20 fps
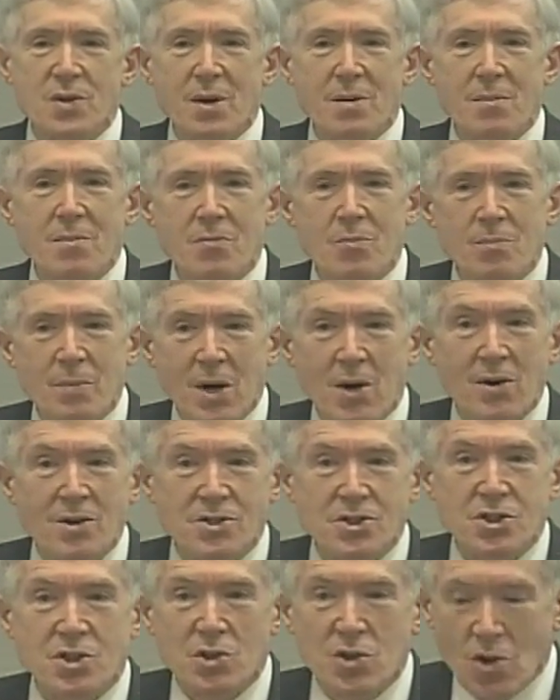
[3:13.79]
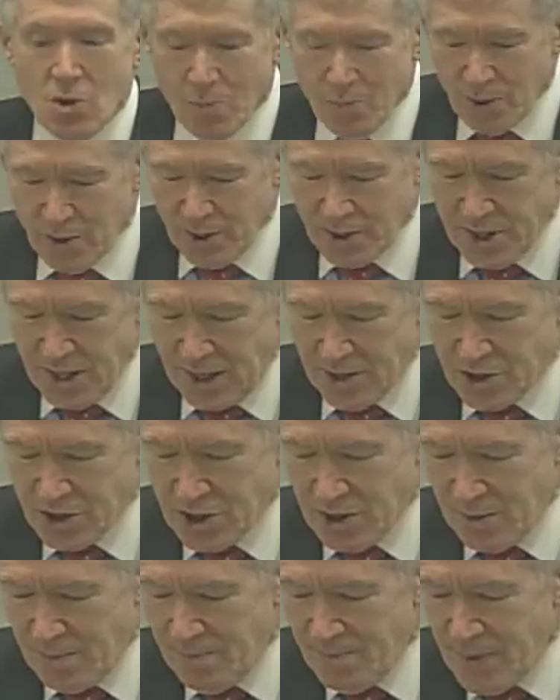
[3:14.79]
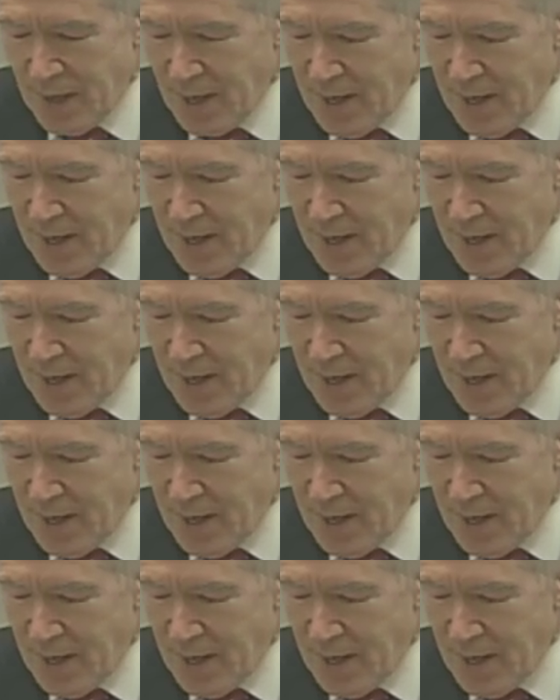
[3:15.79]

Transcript: that merits global attention.